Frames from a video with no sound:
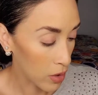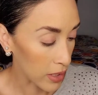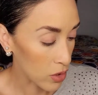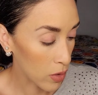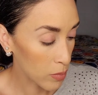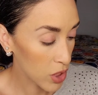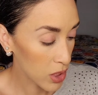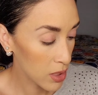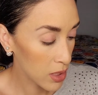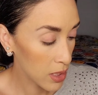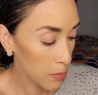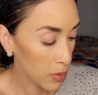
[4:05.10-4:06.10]
Okay, so I'm
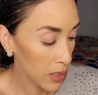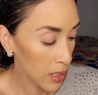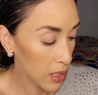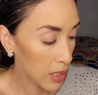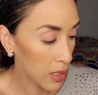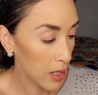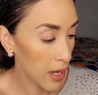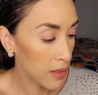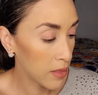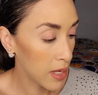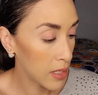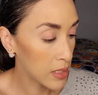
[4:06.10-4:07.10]
just dipping in
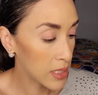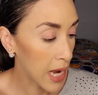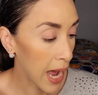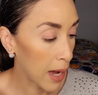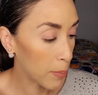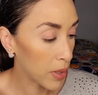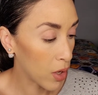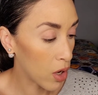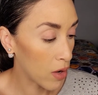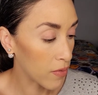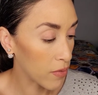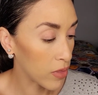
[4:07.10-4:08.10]
and then tapping
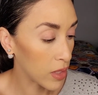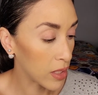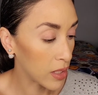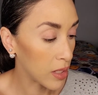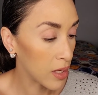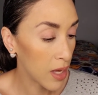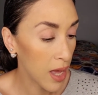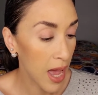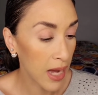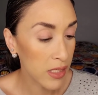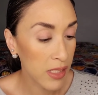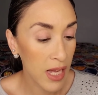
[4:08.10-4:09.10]
off the
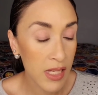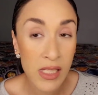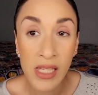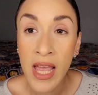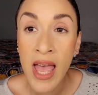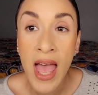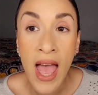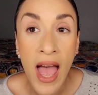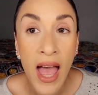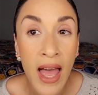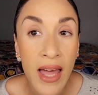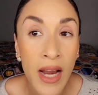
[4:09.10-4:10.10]
excess,
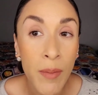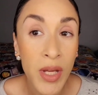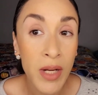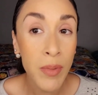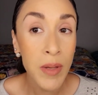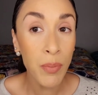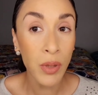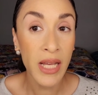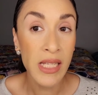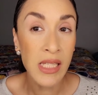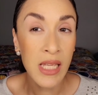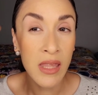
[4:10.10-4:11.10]
and I'm going to be
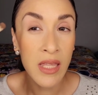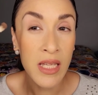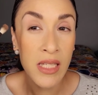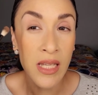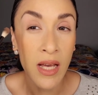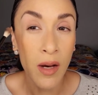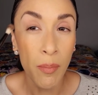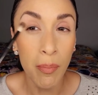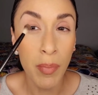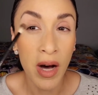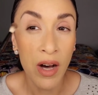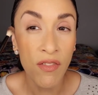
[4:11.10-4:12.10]
placing this
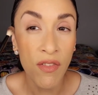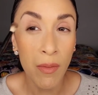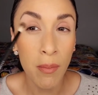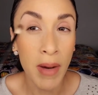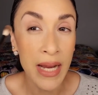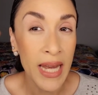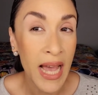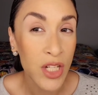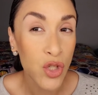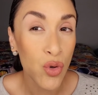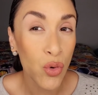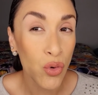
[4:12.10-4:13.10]
above my
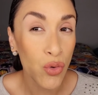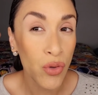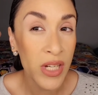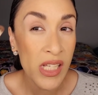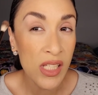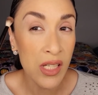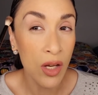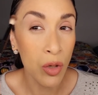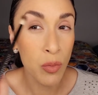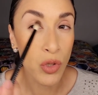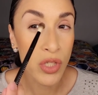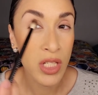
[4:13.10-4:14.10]
natural crease,
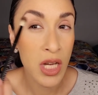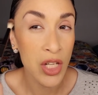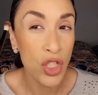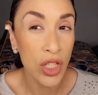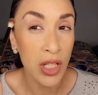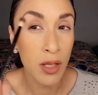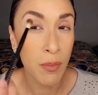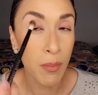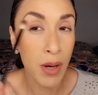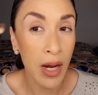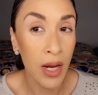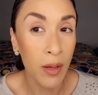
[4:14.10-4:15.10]
almost touching
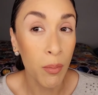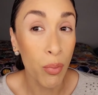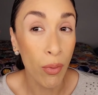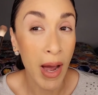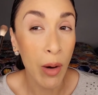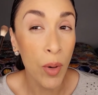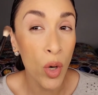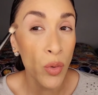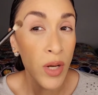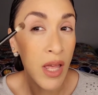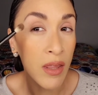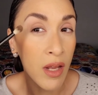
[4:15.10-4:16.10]
my brow
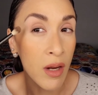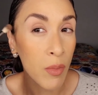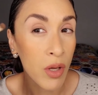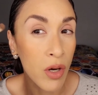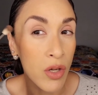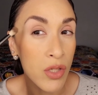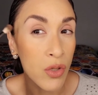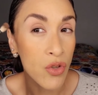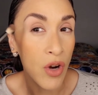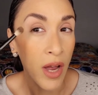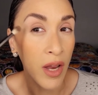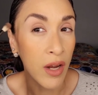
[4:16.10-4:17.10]
bone, and then I'm going to also
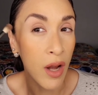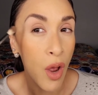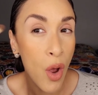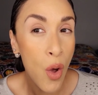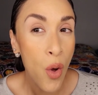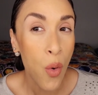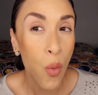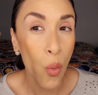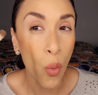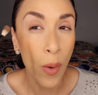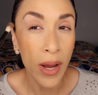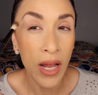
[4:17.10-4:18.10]
try and
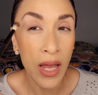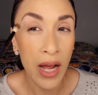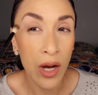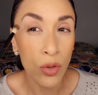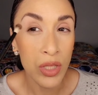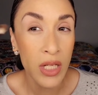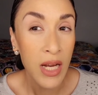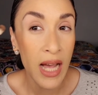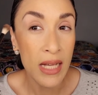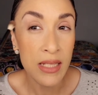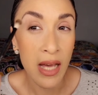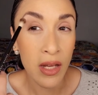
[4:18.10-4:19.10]
wing it out
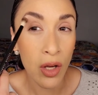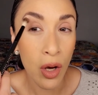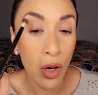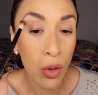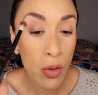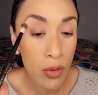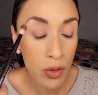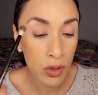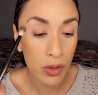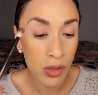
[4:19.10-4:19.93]
as I go.